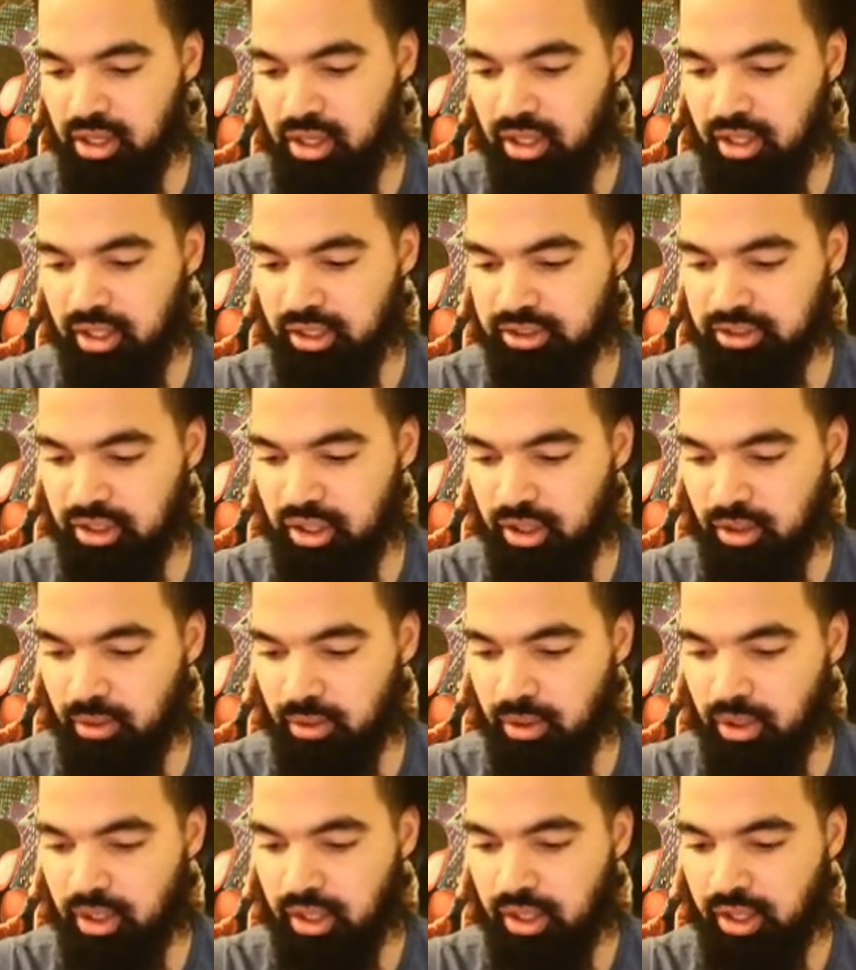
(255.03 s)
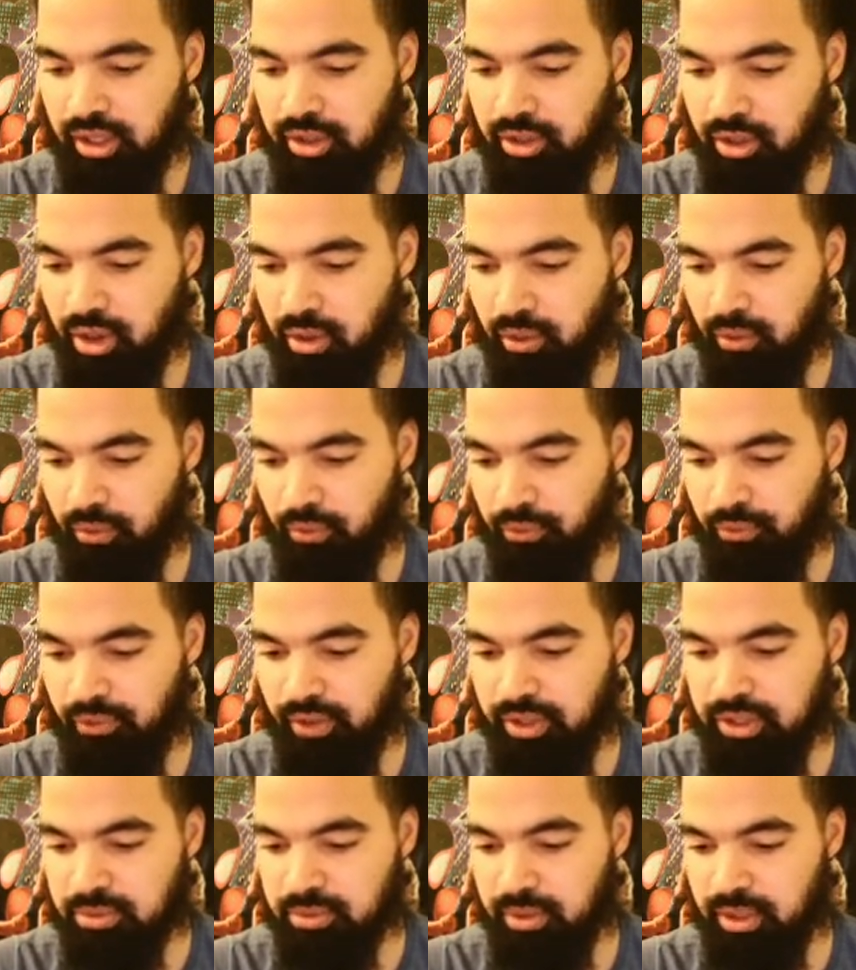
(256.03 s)
Let's go. And you know who
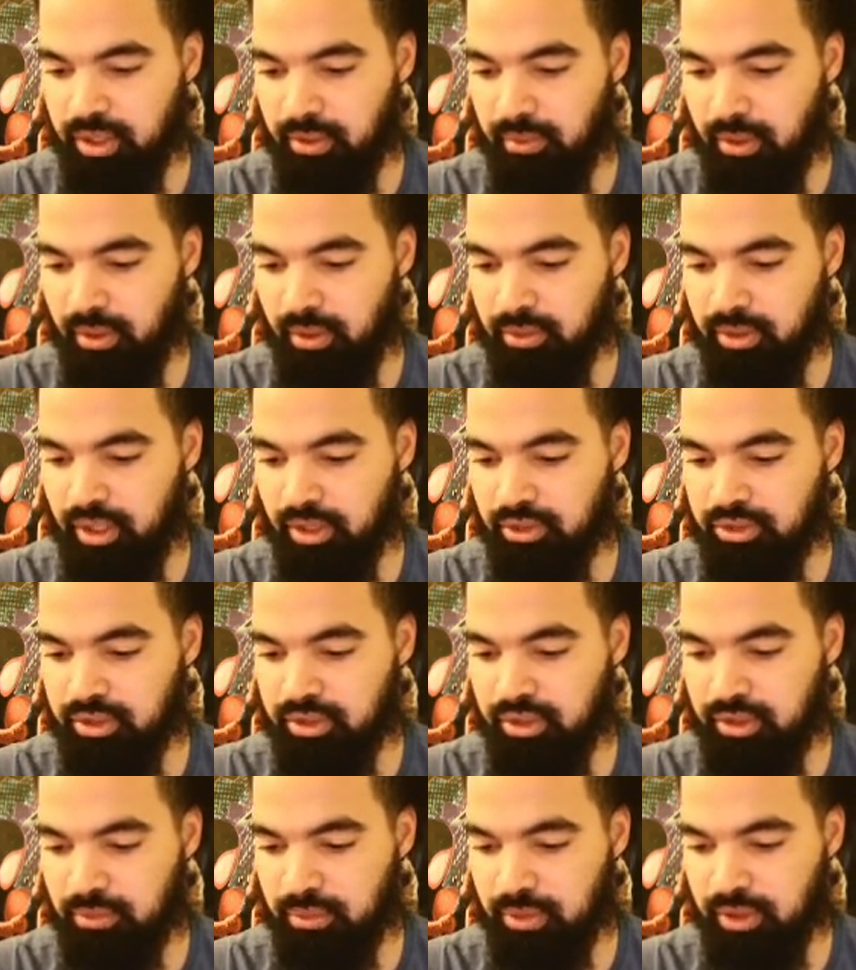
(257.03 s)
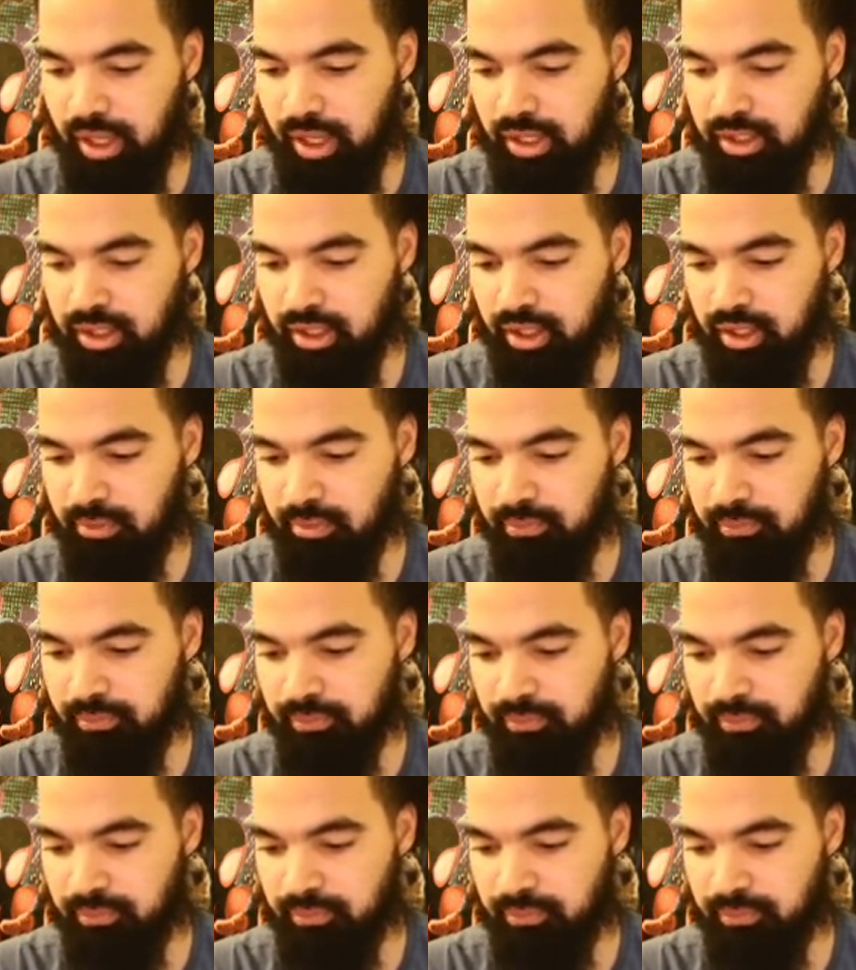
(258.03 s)
fits really well with that team?